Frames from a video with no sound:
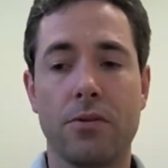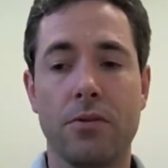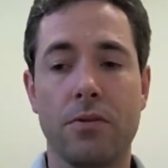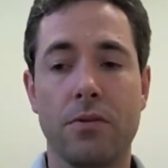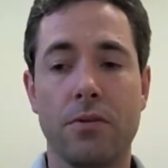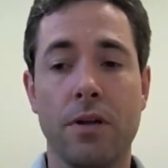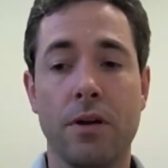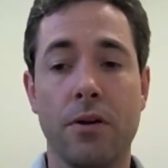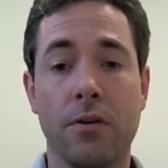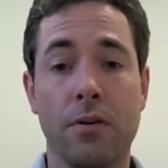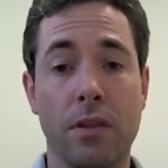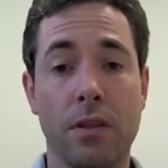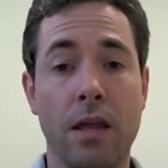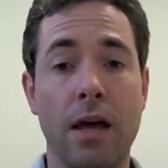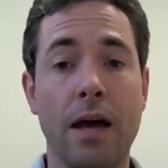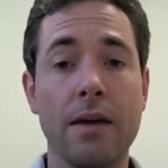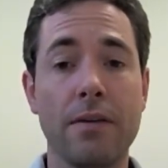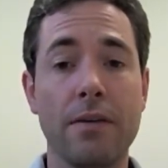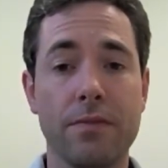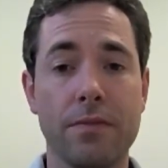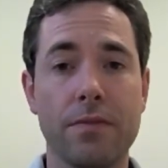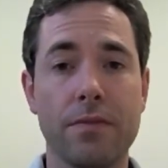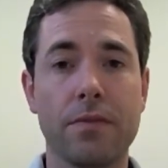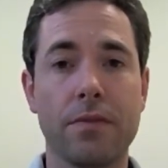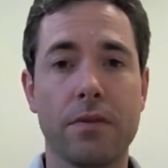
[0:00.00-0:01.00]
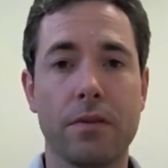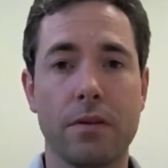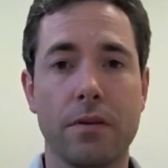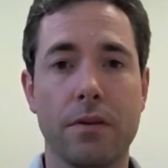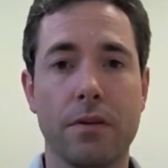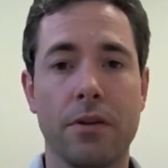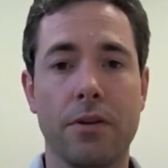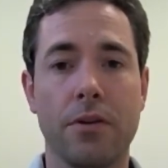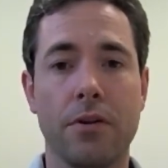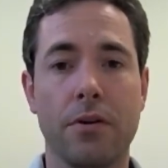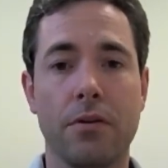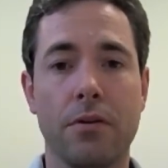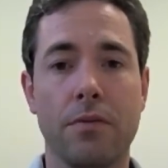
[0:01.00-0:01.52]
their life.
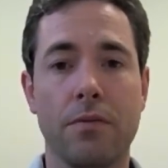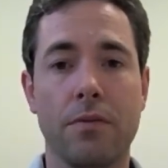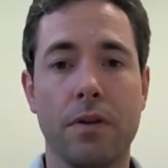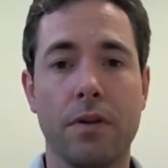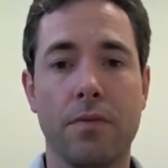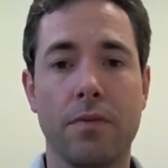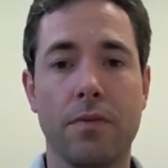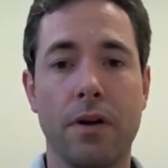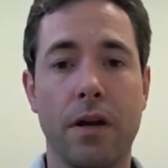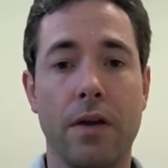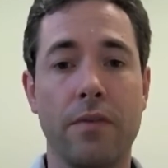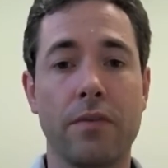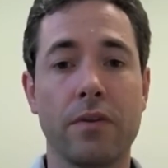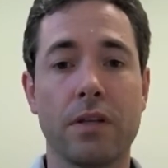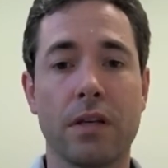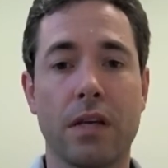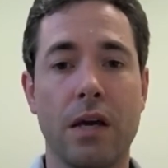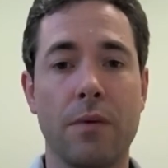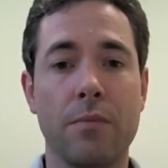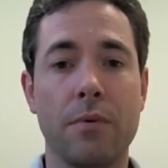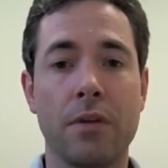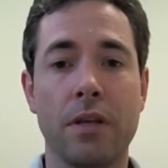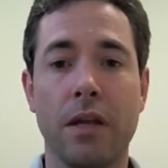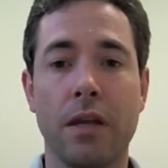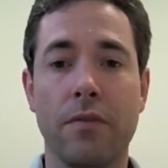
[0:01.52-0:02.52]
If they're having to come in